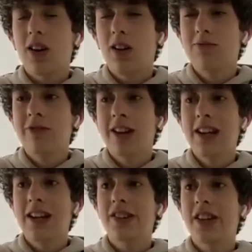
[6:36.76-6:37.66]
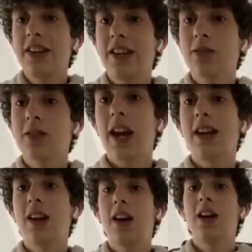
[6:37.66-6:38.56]
can't really see Neil
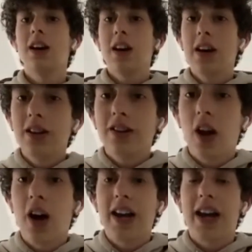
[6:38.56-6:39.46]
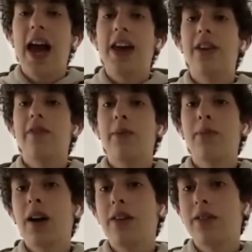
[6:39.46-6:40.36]
Taylor starting ahead of
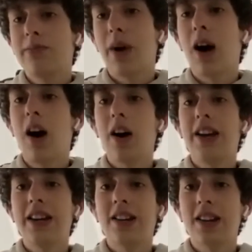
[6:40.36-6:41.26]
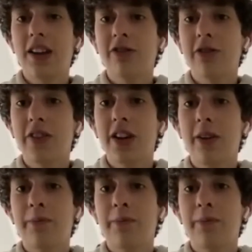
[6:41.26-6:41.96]
him and bar any catastrophe.